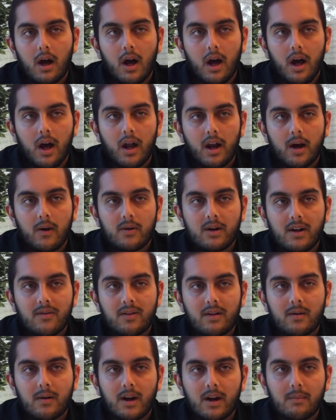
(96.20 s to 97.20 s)
And I would
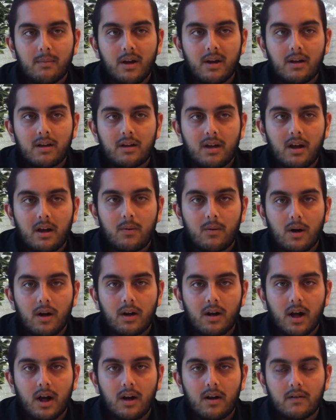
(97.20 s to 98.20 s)
definitely recommend it to
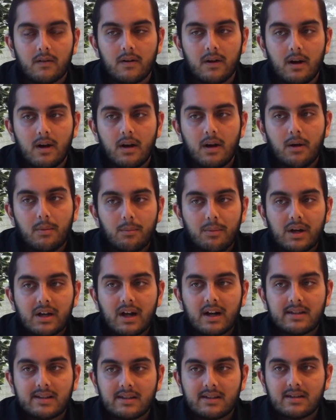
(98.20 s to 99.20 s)
anyone, kind of,
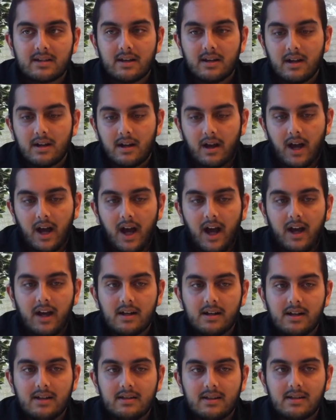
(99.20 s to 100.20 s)
because it's
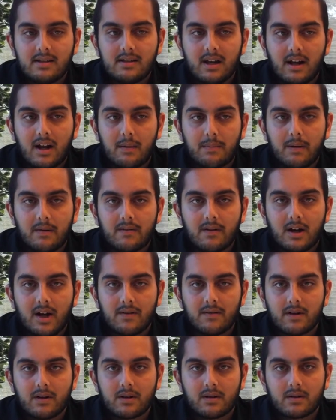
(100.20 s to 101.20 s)
an easy setup if you're
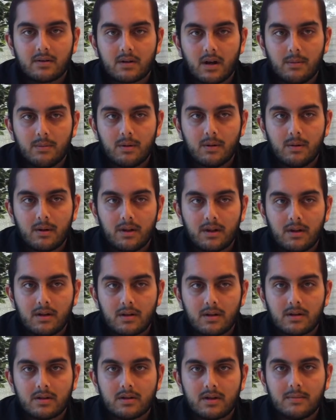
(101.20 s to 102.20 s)
having trouble with
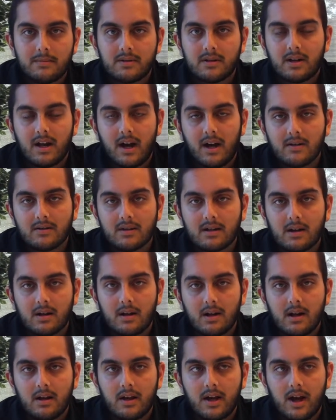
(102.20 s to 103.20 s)
internships and housing
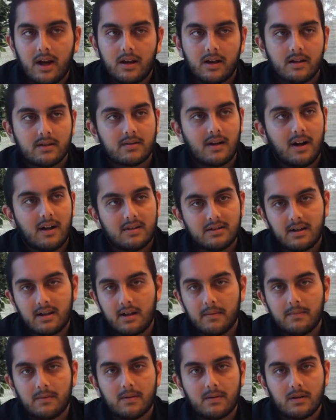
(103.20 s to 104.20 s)
and all that. It's all set
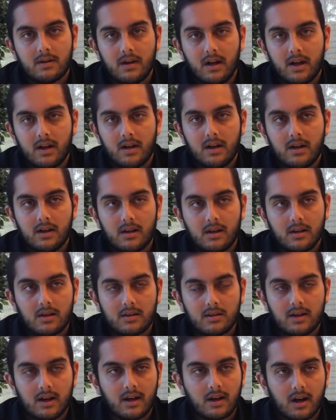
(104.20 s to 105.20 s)
up through the daily. They'll
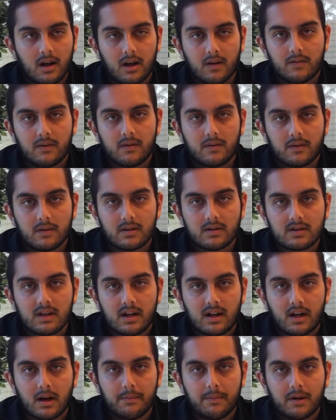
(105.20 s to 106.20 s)
take care of you for
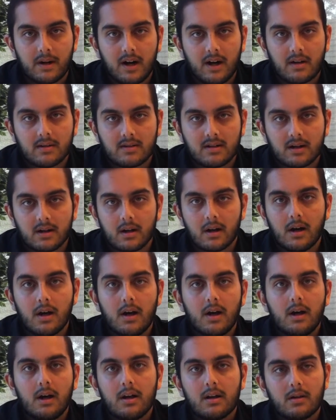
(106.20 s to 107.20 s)
setting up your housing.
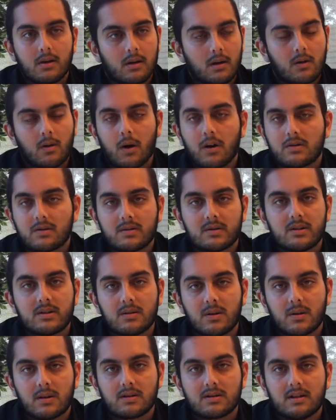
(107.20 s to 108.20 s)
There are grocery
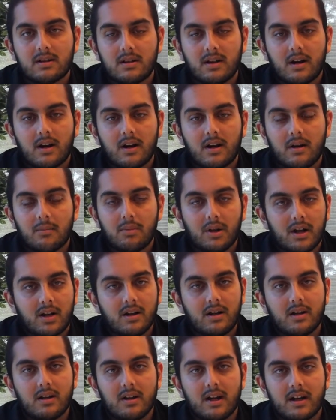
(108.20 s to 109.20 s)
stores in the area,
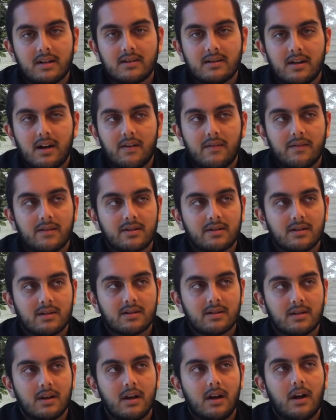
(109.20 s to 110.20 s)
plenty of that stuff. It's
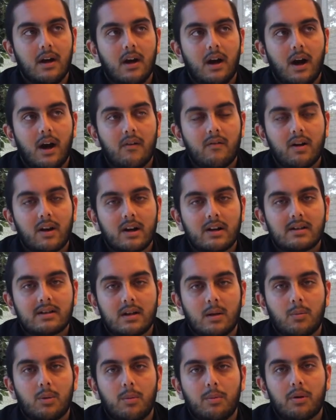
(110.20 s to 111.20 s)
just a very
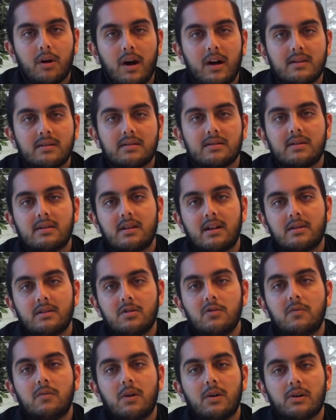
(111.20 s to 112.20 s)
simple process and
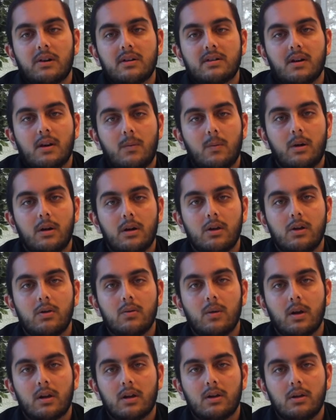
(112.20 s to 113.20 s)
lets you focus on what you
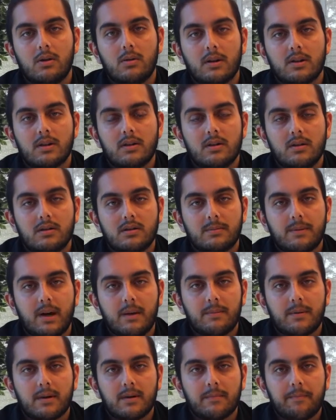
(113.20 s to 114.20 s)
want to do with the
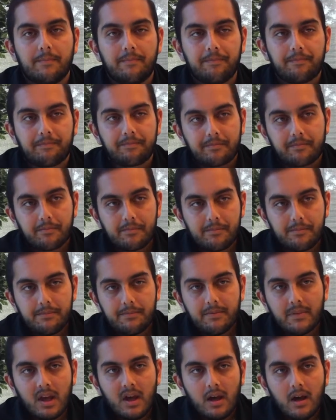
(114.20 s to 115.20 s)
newspaper.
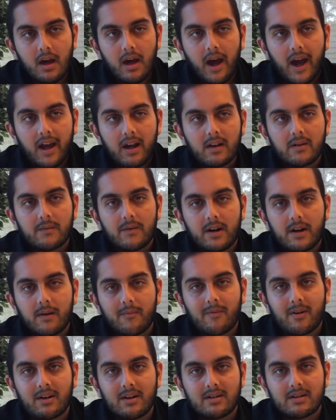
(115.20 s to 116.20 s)
And it's
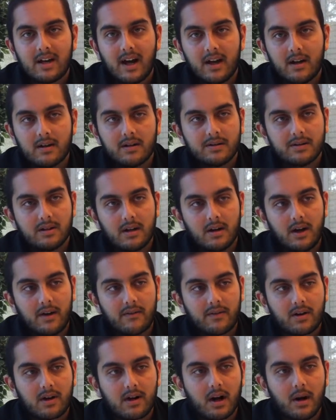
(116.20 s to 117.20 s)
freedom for designers. You know,
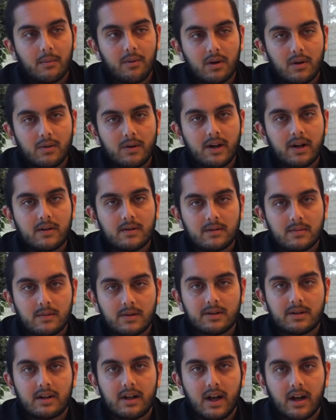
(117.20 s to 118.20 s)
after a couple of weeks,
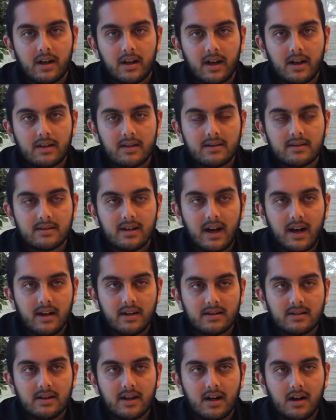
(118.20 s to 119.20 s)
once you kind of get the
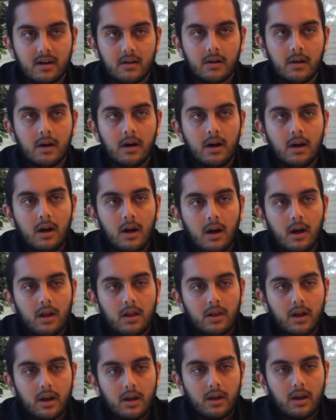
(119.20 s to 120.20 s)
styles down,
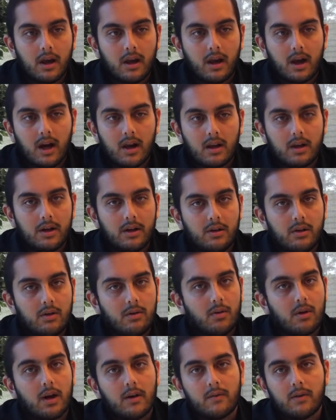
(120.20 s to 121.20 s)
then they kind of let you
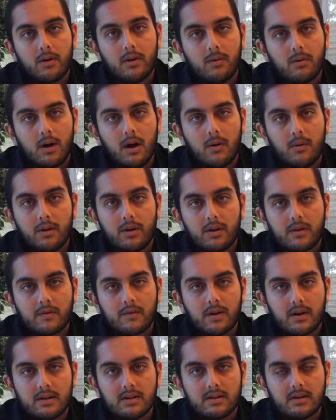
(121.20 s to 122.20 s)
do whatever you want with your
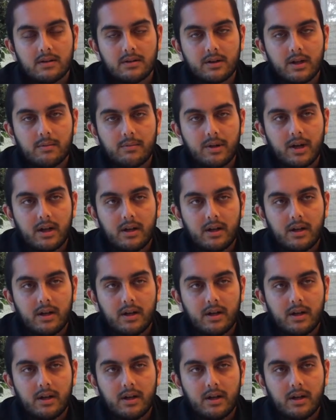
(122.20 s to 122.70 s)
fronts and jump